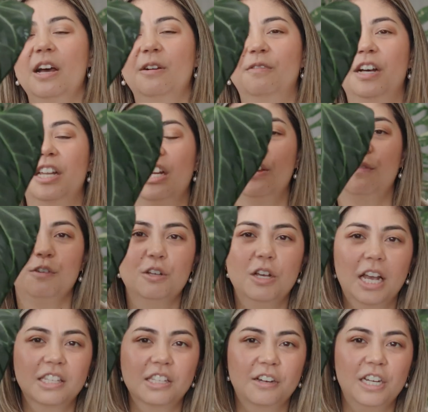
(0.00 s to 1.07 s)
that one, if you
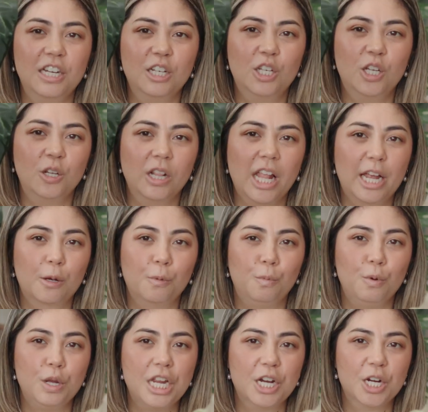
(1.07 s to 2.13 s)
guys are into like
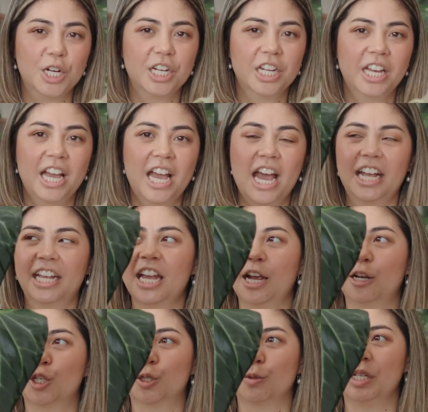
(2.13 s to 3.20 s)
weird
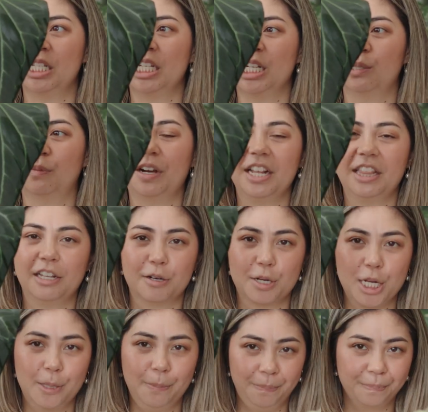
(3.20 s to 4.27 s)
characteristics for
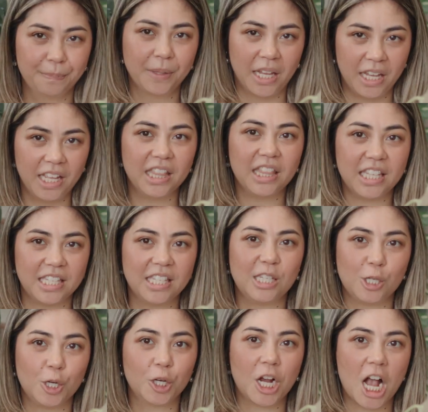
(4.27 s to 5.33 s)
Anthurium, this
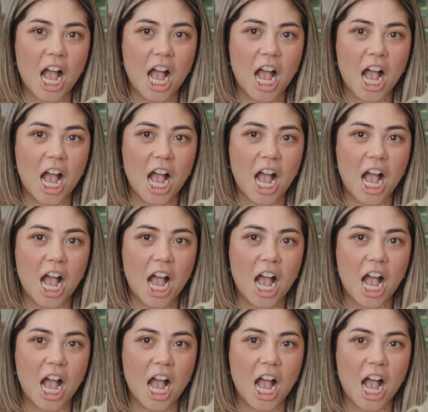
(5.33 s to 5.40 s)
is your